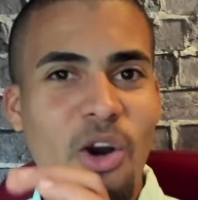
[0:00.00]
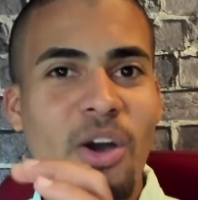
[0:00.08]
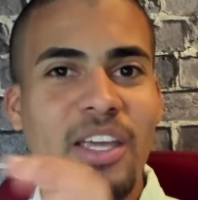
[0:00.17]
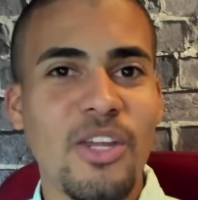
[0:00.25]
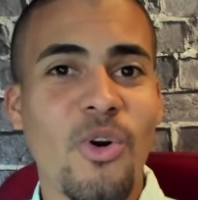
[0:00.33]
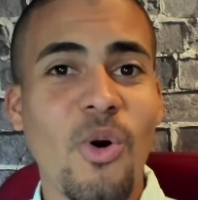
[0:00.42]

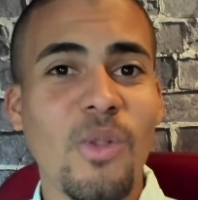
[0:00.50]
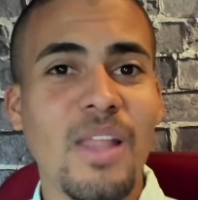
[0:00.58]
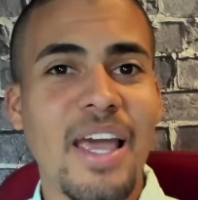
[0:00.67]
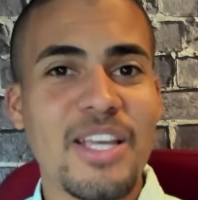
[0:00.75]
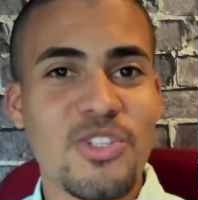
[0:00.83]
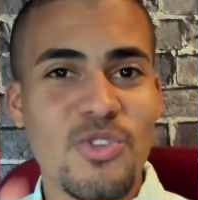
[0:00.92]
Here
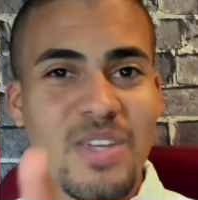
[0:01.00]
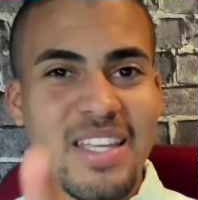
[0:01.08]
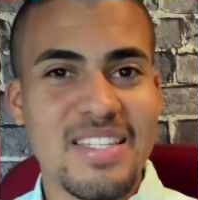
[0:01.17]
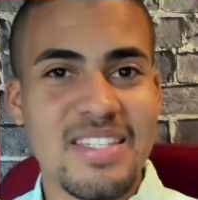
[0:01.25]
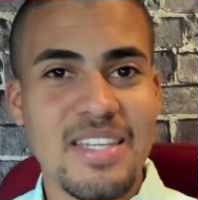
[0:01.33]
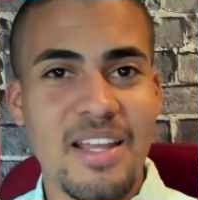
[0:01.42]
online, so you can
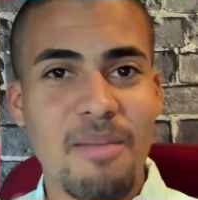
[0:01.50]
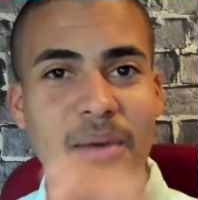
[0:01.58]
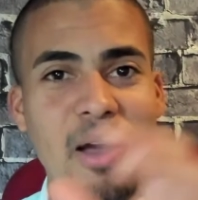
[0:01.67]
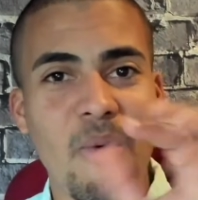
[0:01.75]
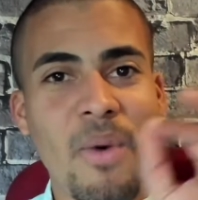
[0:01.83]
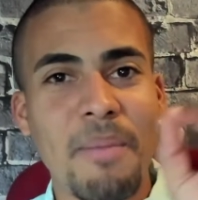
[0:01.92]
see it
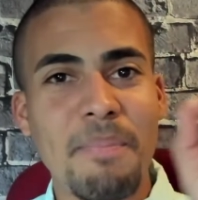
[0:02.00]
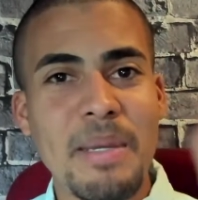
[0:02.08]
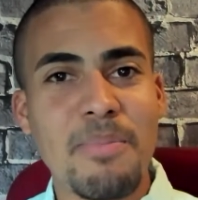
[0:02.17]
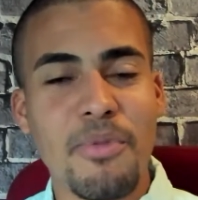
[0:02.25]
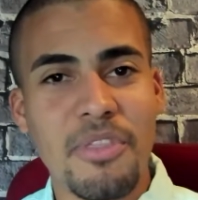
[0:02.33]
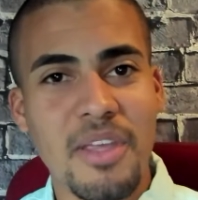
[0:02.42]
about what
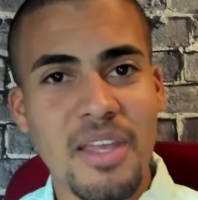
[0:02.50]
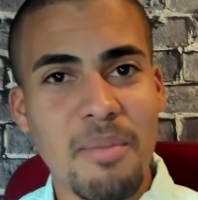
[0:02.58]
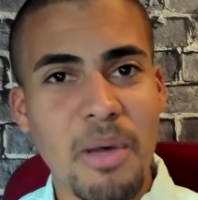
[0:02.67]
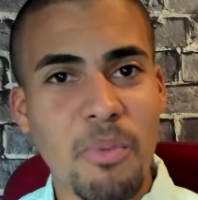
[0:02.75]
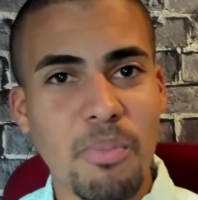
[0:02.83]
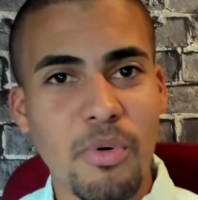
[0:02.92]
people think
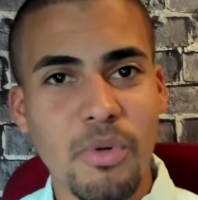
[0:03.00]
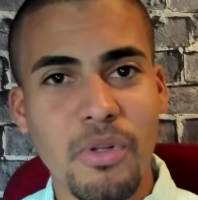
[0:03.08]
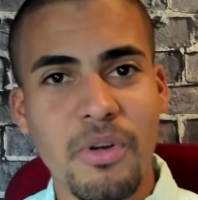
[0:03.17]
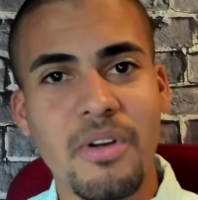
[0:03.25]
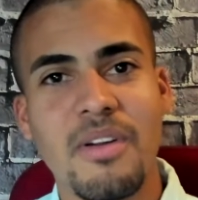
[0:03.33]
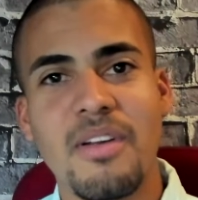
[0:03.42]
about
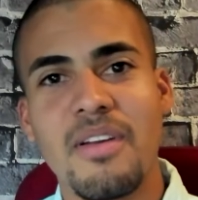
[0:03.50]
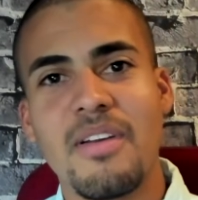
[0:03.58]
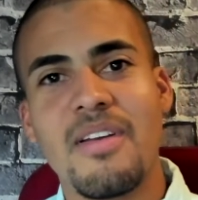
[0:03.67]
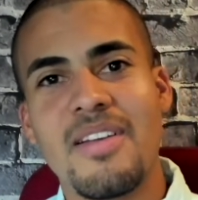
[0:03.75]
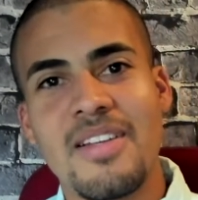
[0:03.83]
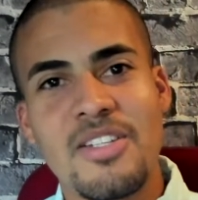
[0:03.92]
Pooler,
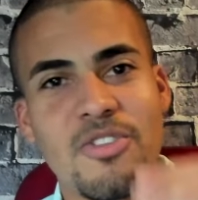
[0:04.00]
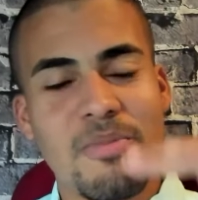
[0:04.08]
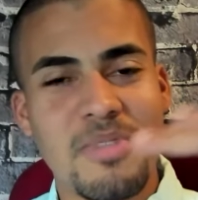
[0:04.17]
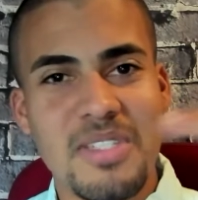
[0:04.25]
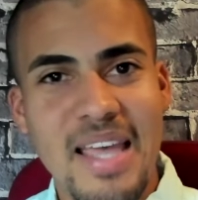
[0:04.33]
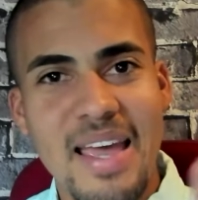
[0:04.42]
some
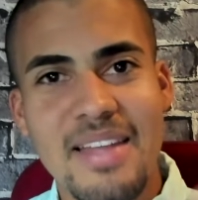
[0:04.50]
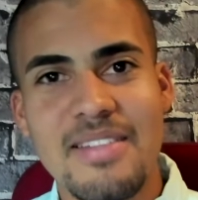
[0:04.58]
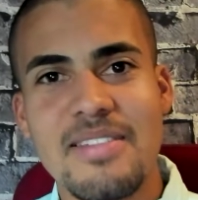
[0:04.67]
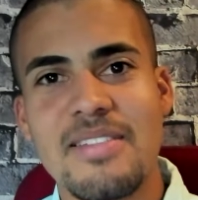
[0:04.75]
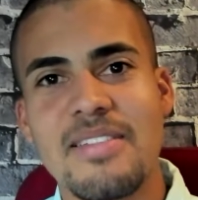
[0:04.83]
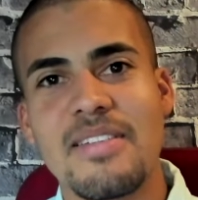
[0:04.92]

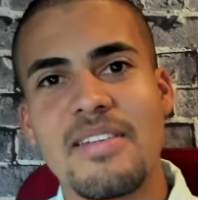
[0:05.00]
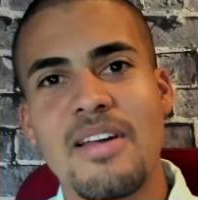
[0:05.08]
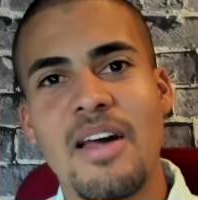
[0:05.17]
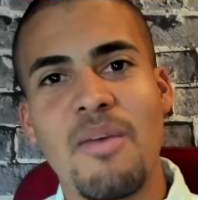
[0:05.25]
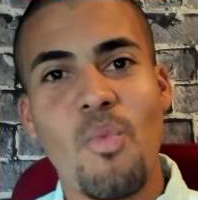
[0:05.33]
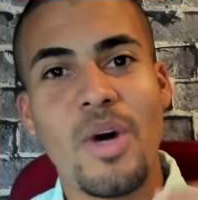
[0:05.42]
stats,
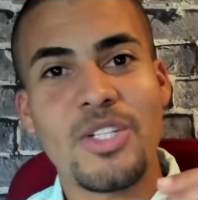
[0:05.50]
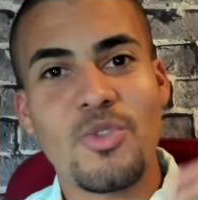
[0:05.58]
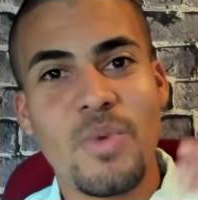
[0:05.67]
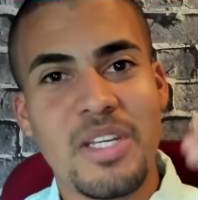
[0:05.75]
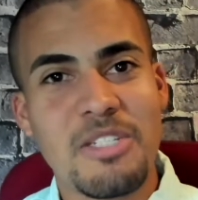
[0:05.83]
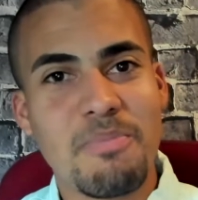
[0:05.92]
and what
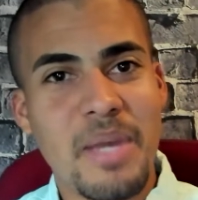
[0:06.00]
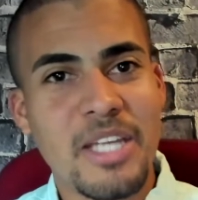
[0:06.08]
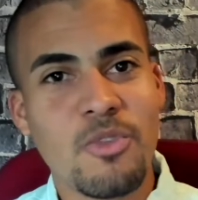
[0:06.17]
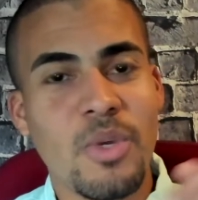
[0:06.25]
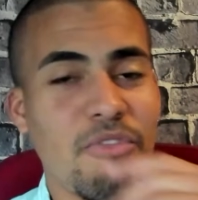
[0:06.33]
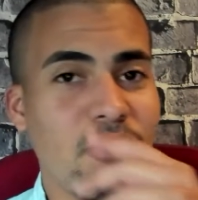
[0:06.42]
to
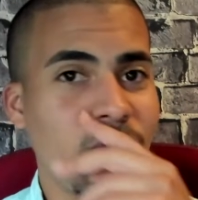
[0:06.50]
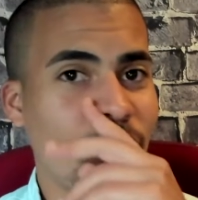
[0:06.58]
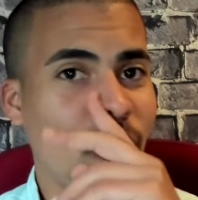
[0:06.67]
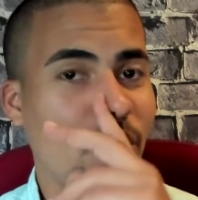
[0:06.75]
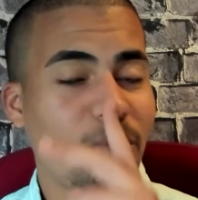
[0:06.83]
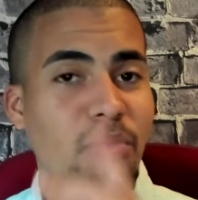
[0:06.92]
expect if you
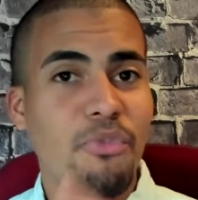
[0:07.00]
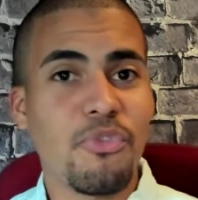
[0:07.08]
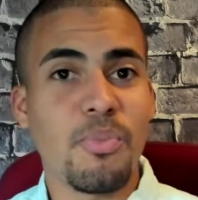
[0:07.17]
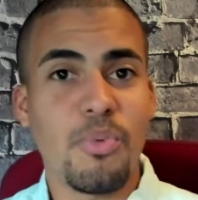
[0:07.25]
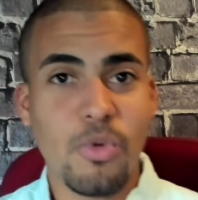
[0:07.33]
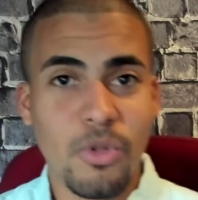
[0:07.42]
want to move to
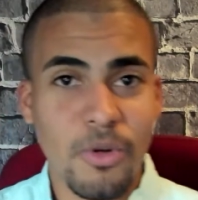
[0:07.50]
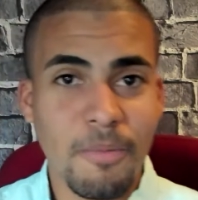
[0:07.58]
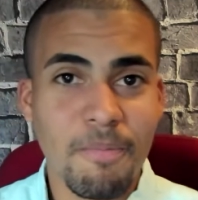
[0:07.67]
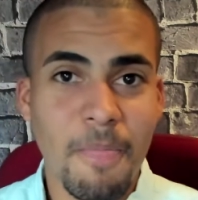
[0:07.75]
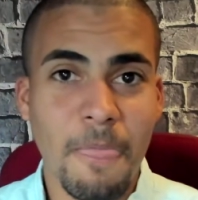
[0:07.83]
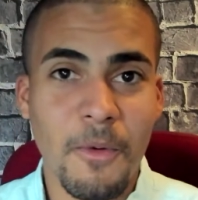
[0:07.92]
Pooler,
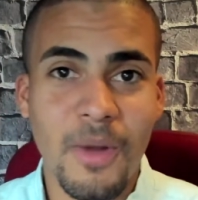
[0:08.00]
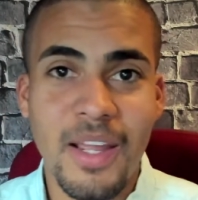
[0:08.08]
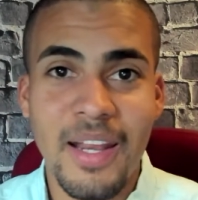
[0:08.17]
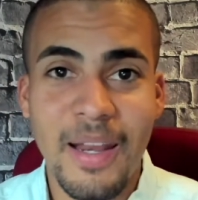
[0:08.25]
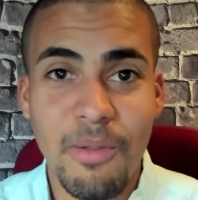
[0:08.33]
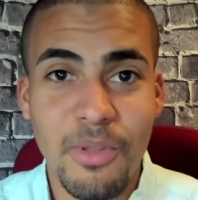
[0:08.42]
right?
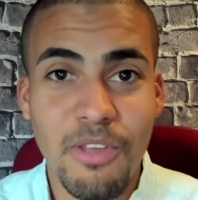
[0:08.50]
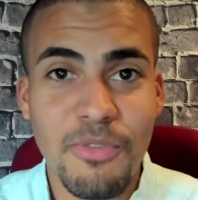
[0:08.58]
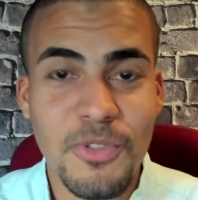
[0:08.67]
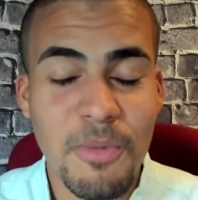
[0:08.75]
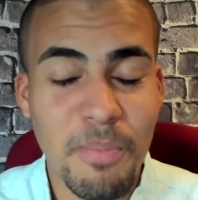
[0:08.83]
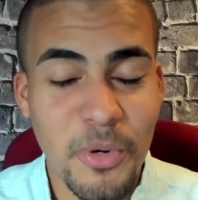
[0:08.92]
And I'll give you
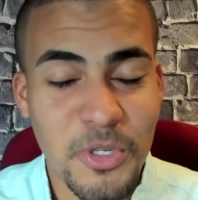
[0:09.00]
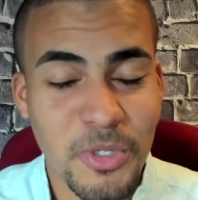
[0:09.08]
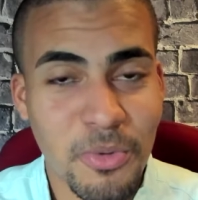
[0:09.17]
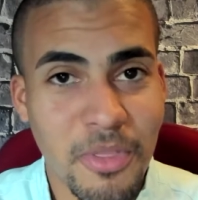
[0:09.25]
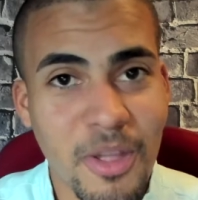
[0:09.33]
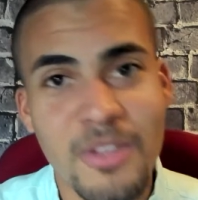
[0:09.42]
some
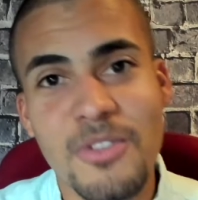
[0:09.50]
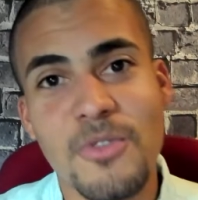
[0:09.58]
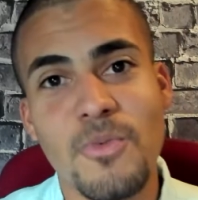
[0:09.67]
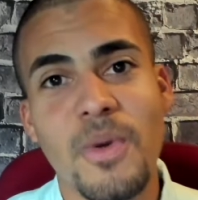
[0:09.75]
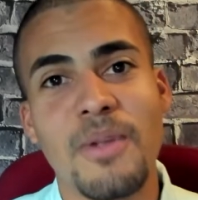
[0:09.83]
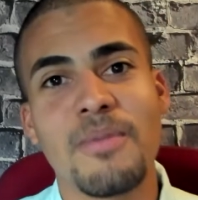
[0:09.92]
personal thoughts
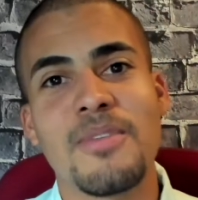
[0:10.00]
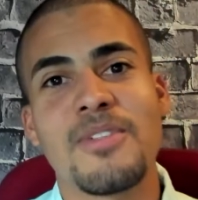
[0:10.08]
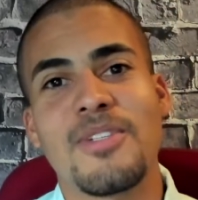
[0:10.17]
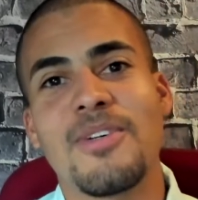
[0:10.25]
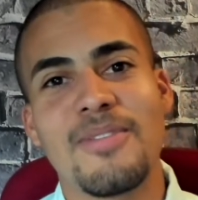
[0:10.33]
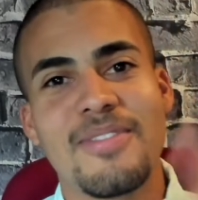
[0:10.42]
as well.
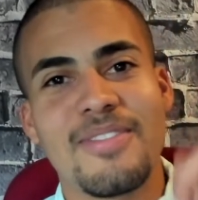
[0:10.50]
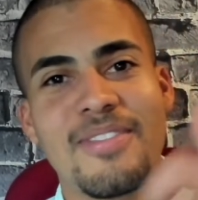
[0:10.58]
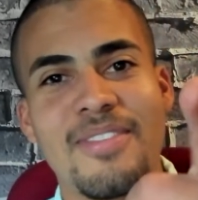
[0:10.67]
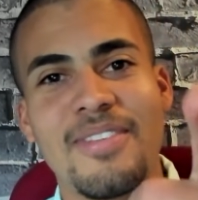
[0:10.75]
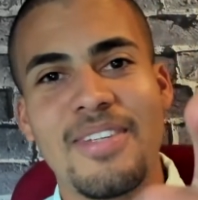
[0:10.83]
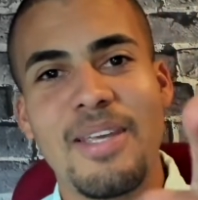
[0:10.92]
So,
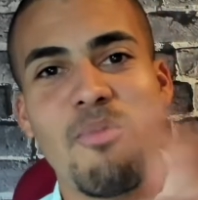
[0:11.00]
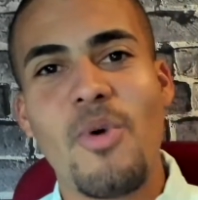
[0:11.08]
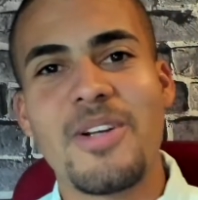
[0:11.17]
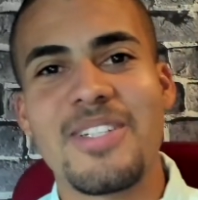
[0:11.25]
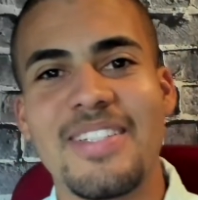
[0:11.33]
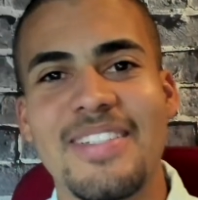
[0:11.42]
keep watching.